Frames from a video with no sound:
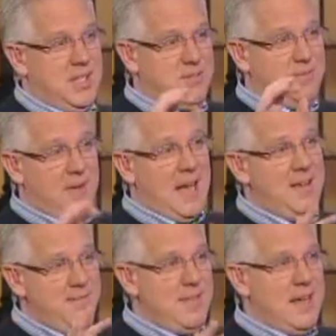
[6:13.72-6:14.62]
gets
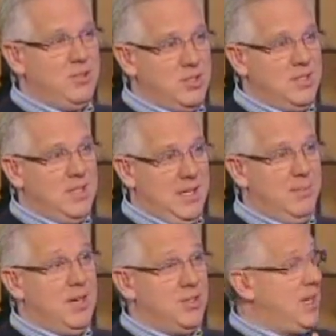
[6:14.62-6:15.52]
5,000
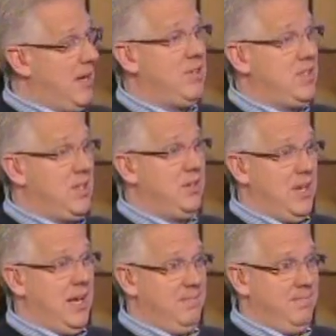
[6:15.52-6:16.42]
emails every single
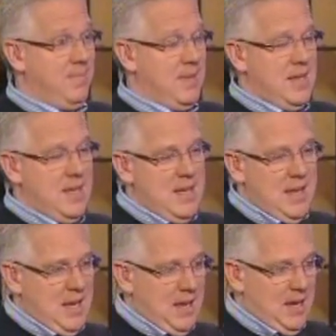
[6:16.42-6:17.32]
day.
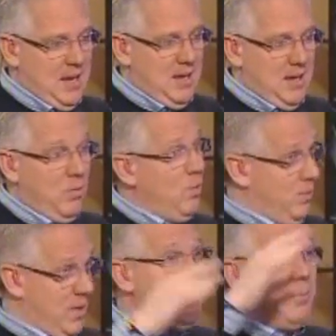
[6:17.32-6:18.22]
And
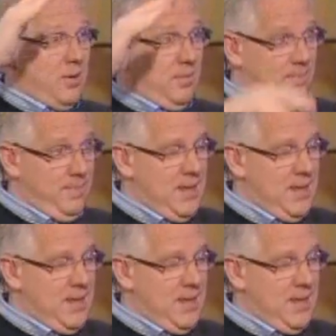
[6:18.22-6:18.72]
we read them all.